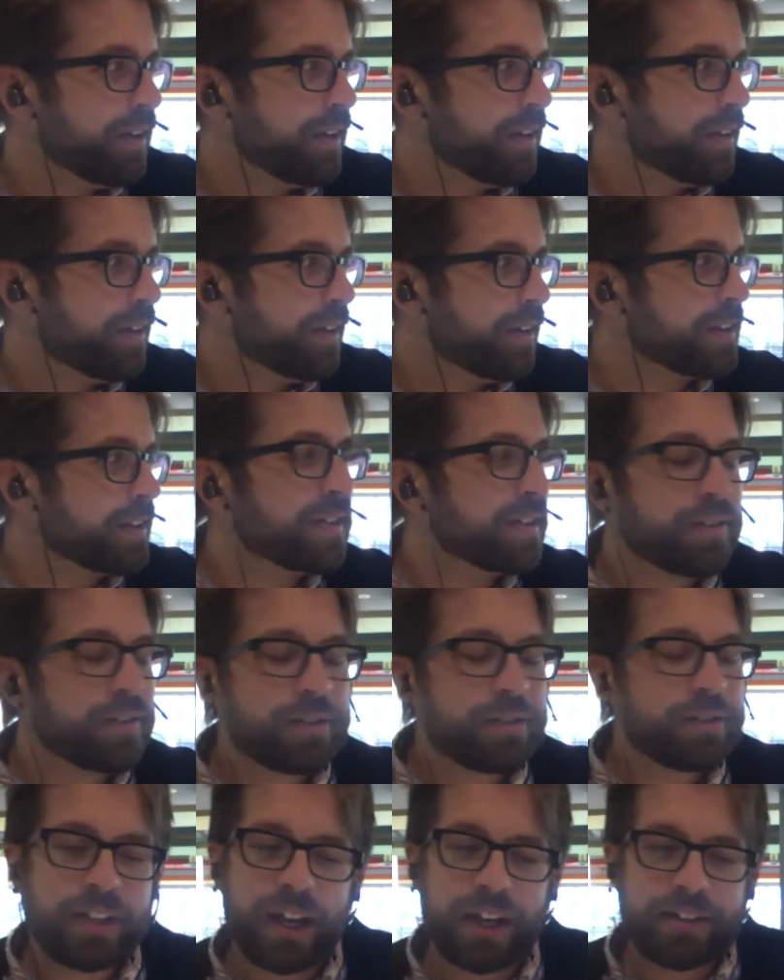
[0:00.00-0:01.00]
That's
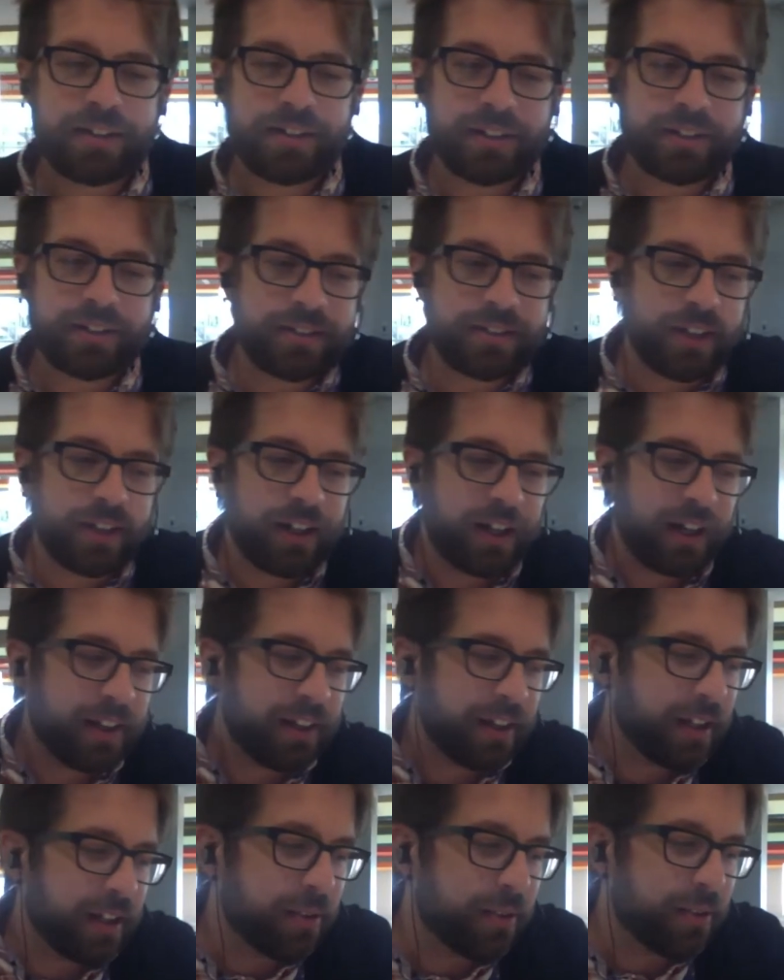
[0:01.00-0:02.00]
interesting. I just saw, I
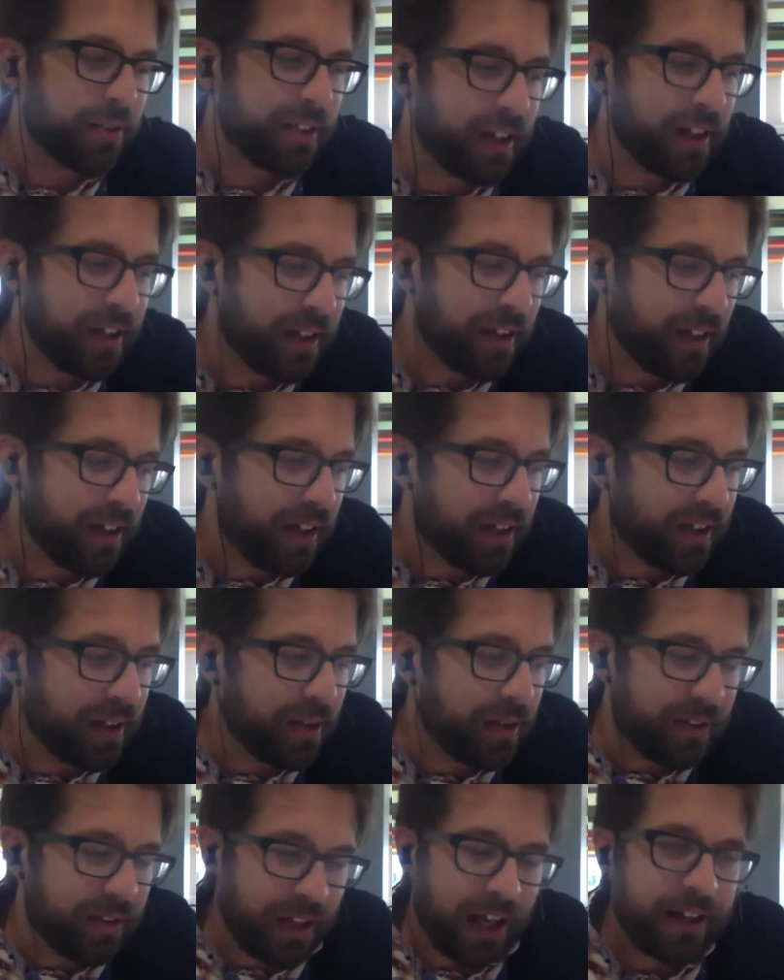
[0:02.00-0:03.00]
think it was
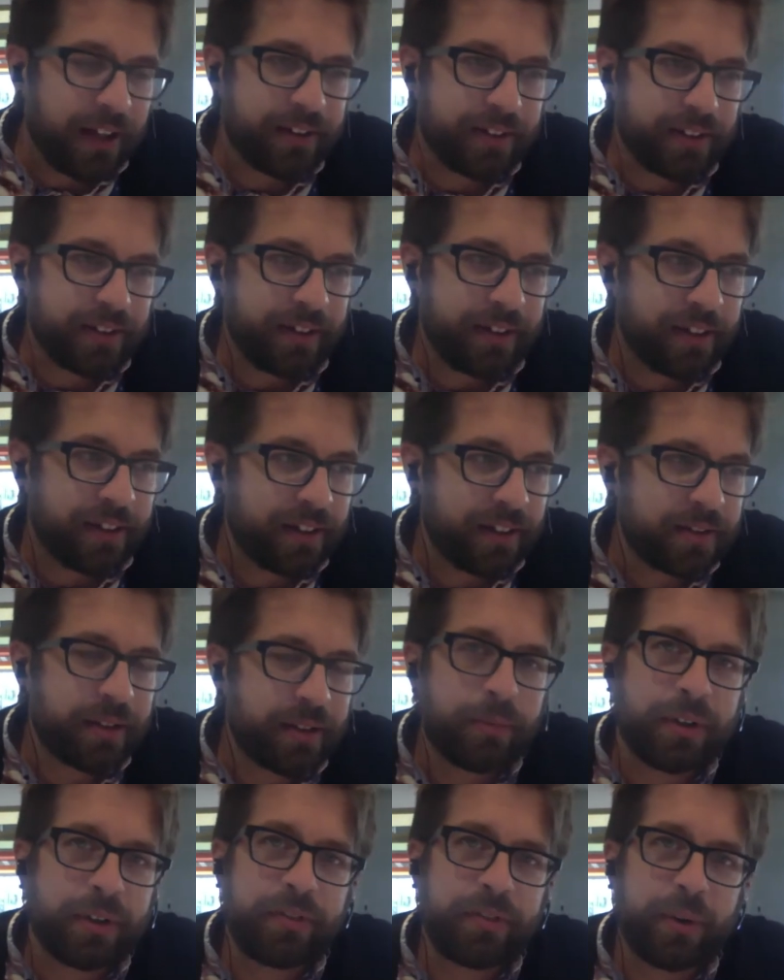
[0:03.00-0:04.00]
Etsy that
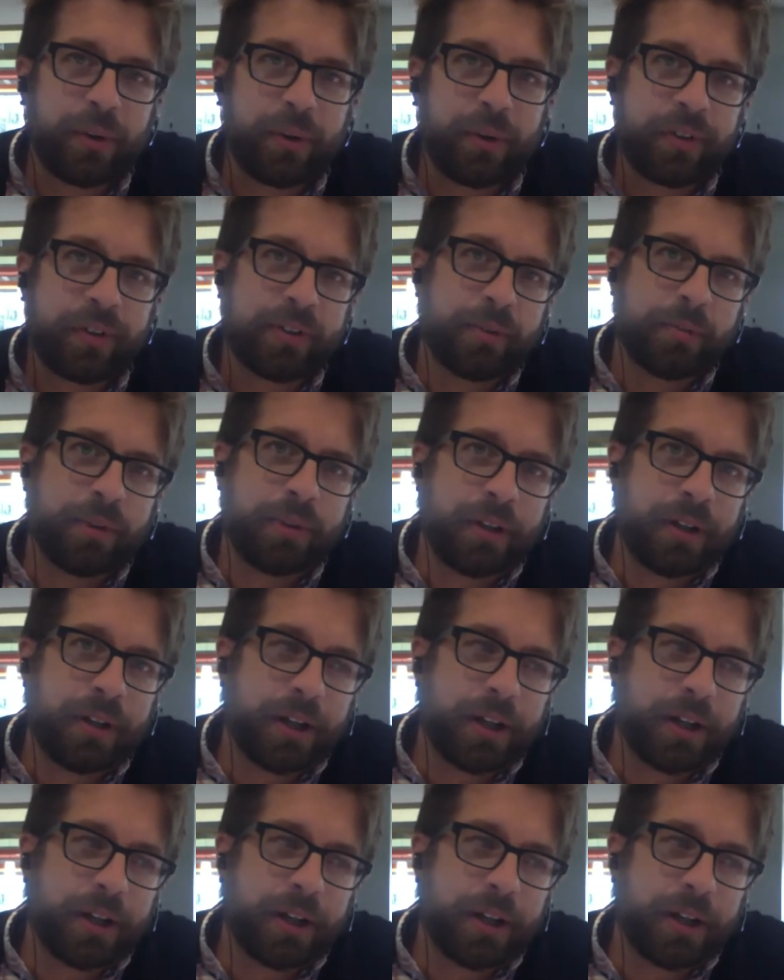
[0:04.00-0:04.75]
somebody forwarded to me.